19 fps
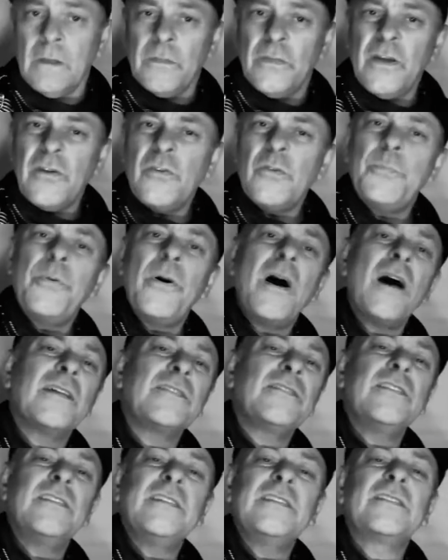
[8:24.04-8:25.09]
There are
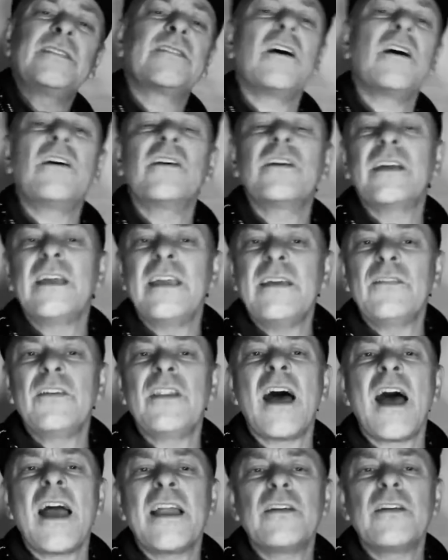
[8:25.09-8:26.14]
parts of this song even
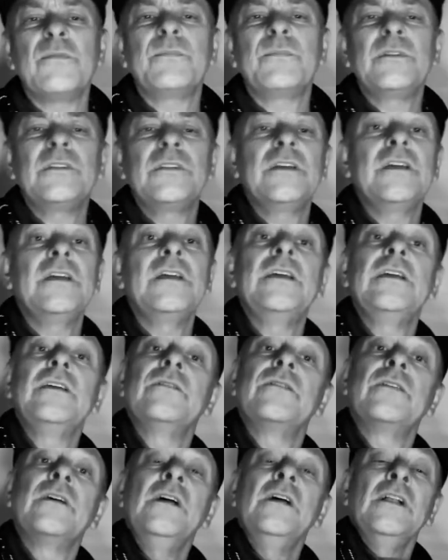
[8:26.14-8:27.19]
I don't
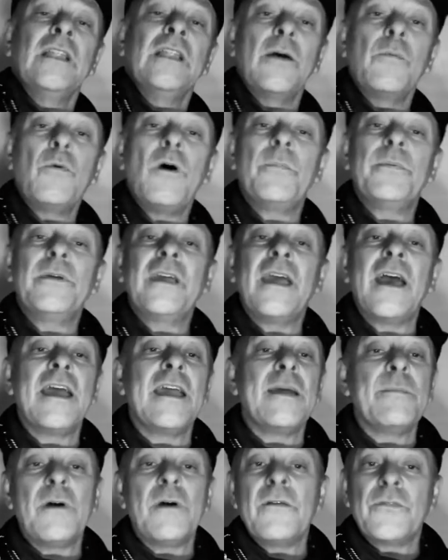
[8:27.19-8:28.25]
believe, like what
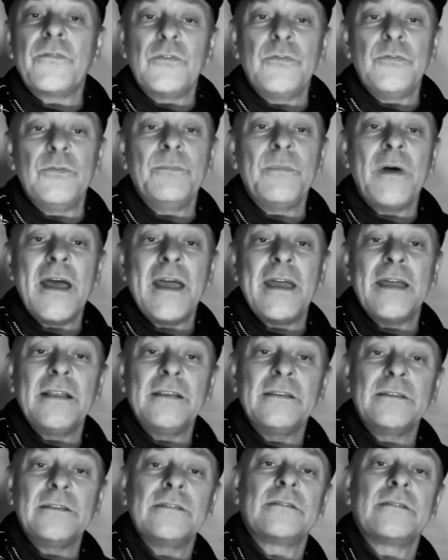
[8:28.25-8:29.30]
became of the
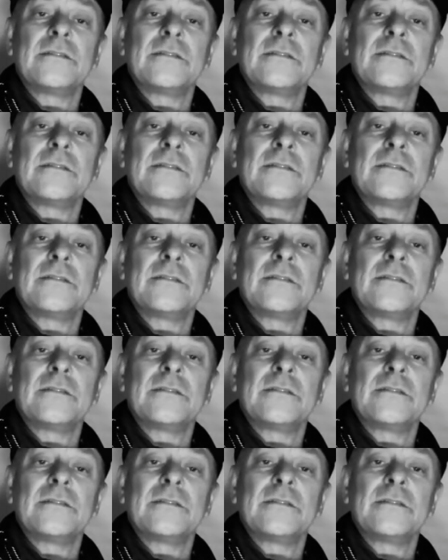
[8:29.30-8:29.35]
remains.